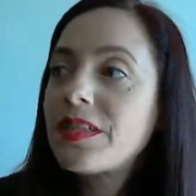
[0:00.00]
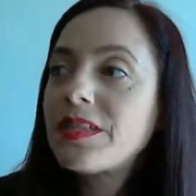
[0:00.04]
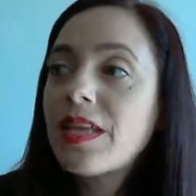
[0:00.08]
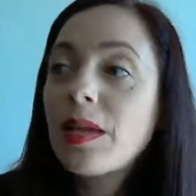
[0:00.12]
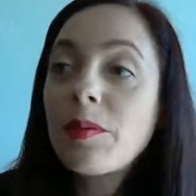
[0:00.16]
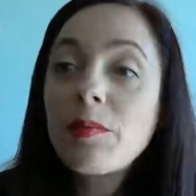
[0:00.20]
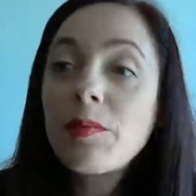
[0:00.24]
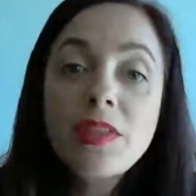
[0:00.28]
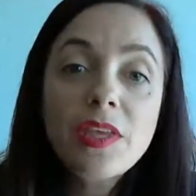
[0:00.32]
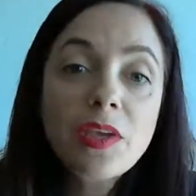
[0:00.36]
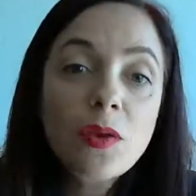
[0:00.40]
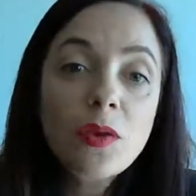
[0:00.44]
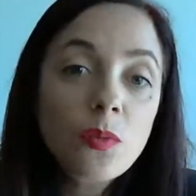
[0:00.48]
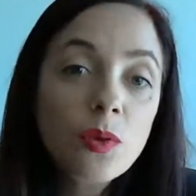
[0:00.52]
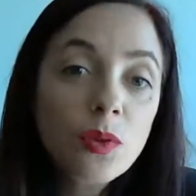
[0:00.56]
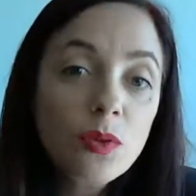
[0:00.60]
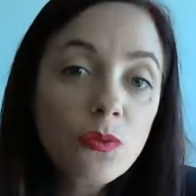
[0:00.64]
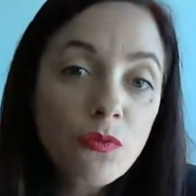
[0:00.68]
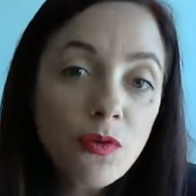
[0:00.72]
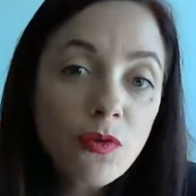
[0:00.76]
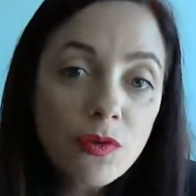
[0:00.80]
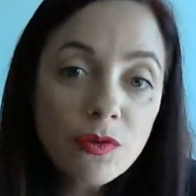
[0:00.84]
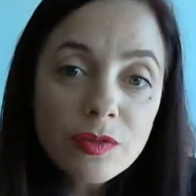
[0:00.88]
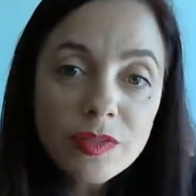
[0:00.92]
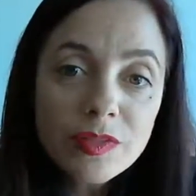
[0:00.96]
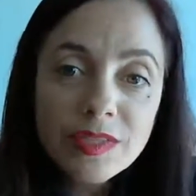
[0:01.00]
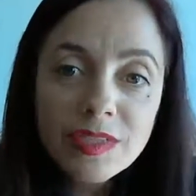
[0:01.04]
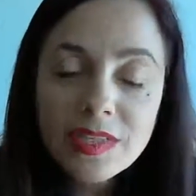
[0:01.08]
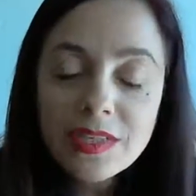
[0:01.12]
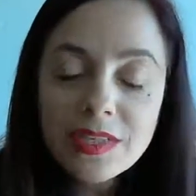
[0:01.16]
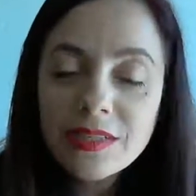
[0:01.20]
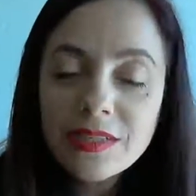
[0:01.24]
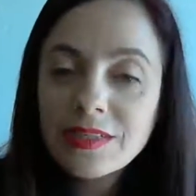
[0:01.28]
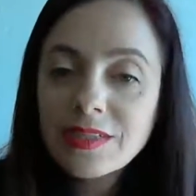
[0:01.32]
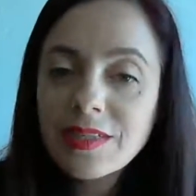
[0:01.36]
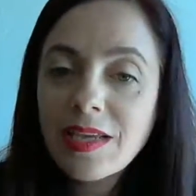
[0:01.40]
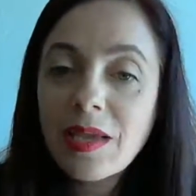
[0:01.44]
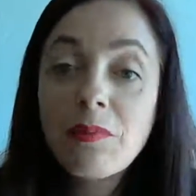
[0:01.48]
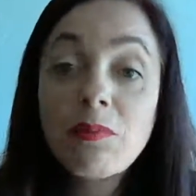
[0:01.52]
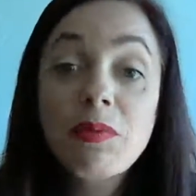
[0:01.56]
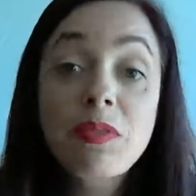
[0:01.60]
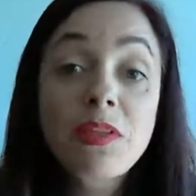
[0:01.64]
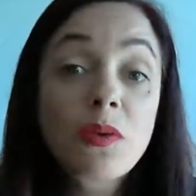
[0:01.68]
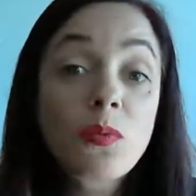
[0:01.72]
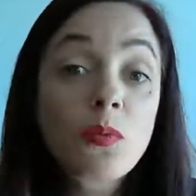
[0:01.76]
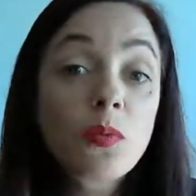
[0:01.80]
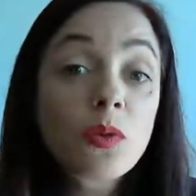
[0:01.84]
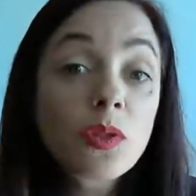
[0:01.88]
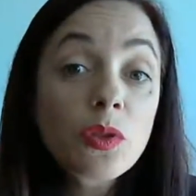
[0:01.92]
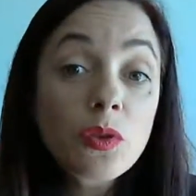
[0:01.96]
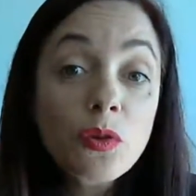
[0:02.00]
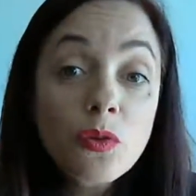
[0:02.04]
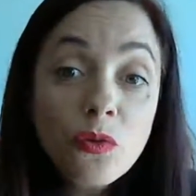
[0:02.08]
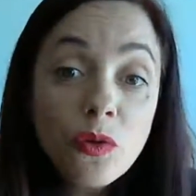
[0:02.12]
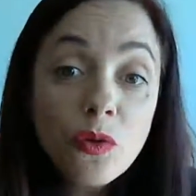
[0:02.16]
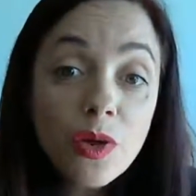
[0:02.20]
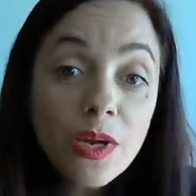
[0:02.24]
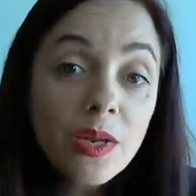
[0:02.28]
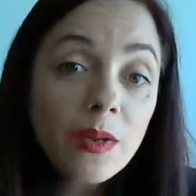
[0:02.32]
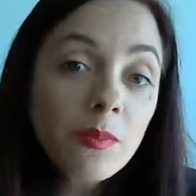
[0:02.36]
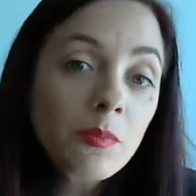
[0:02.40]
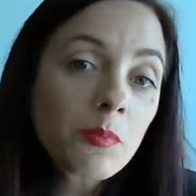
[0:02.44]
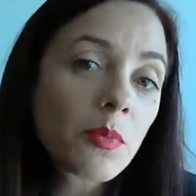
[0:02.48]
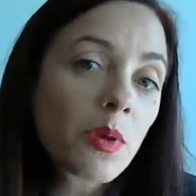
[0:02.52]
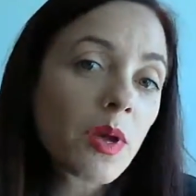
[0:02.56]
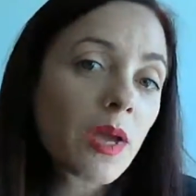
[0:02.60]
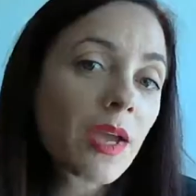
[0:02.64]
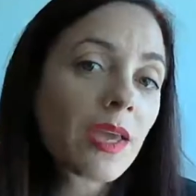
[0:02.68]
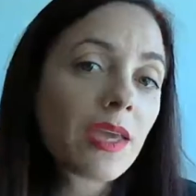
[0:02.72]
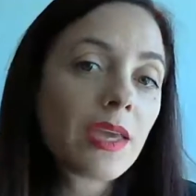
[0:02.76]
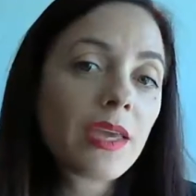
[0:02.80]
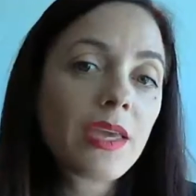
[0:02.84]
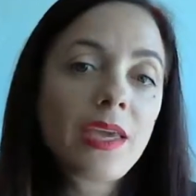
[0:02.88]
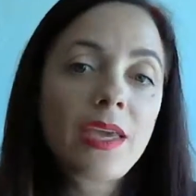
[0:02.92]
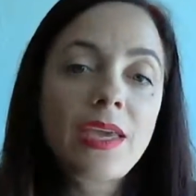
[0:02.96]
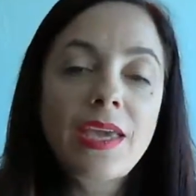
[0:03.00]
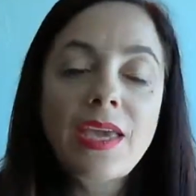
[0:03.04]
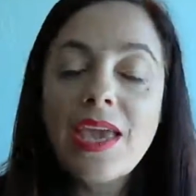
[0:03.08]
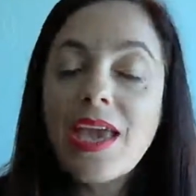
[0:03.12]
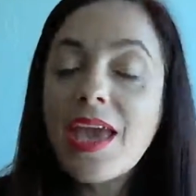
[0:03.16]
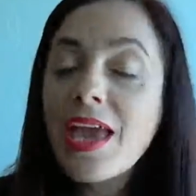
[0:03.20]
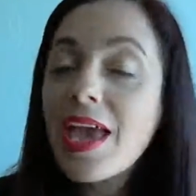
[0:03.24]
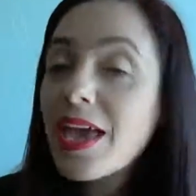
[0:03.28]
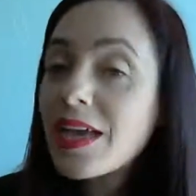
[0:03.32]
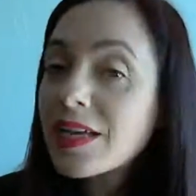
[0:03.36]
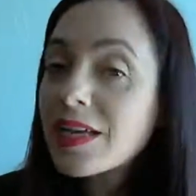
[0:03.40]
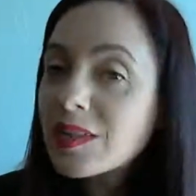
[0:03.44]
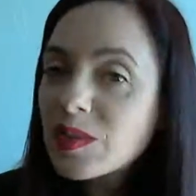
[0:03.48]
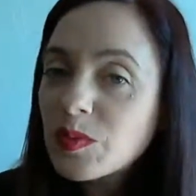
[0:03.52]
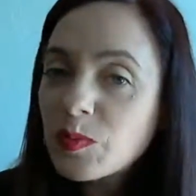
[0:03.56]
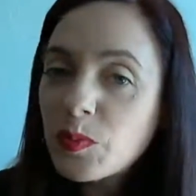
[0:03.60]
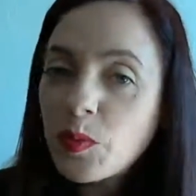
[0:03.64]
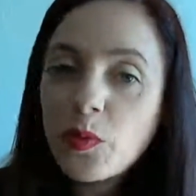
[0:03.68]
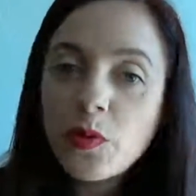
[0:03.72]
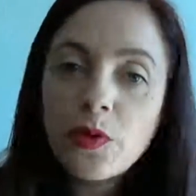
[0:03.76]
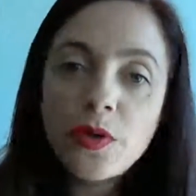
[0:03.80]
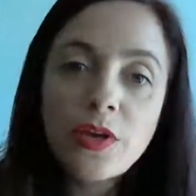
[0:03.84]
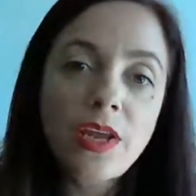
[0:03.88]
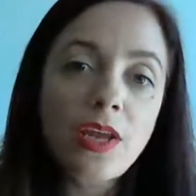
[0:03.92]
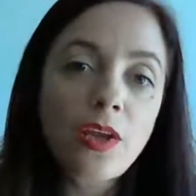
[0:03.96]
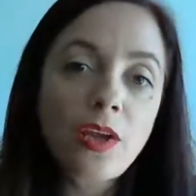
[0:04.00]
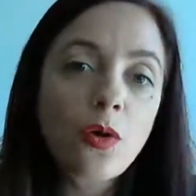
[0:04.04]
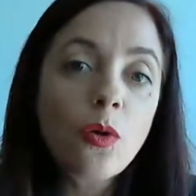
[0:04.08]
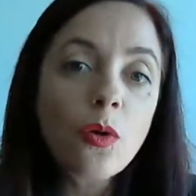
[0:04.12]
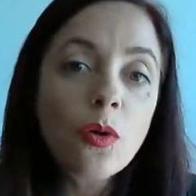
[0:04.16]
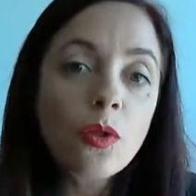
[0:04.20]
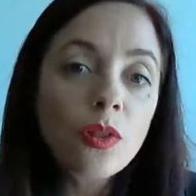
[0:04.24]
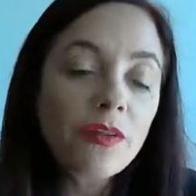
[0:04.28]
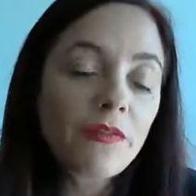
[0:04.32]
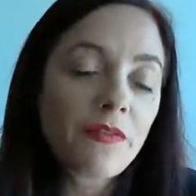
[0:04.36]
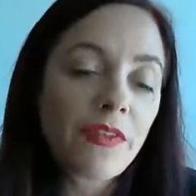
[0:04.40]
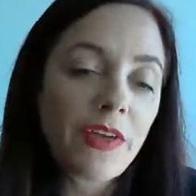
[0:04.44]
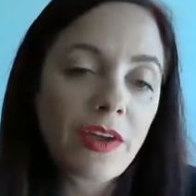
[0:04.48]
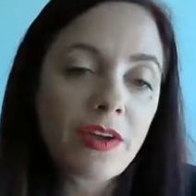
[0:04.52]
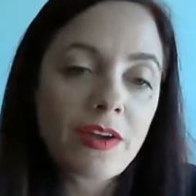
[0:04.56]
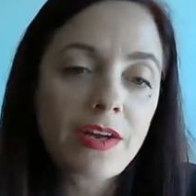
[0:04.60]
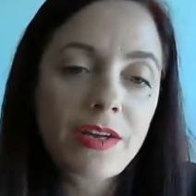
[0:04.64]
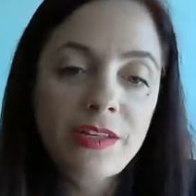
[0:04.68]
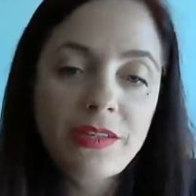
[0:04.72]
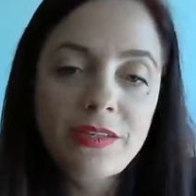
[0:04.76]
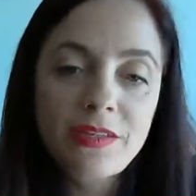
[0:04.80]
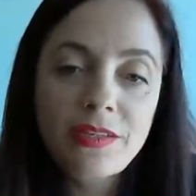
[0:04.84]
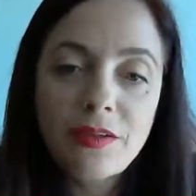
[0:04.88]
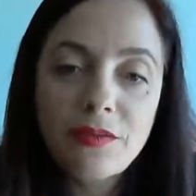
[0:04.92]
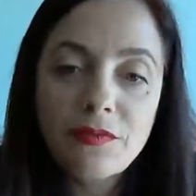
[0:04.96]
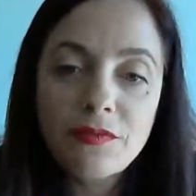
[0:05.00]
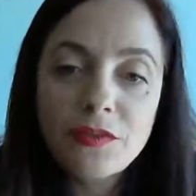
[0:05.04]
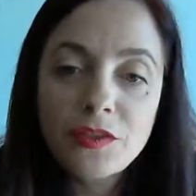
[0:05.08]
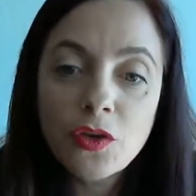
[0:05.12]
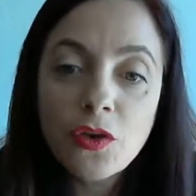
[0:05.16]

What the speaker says: Same thing with roasting, same thing with green buying, exporting, all of that kind of stuff.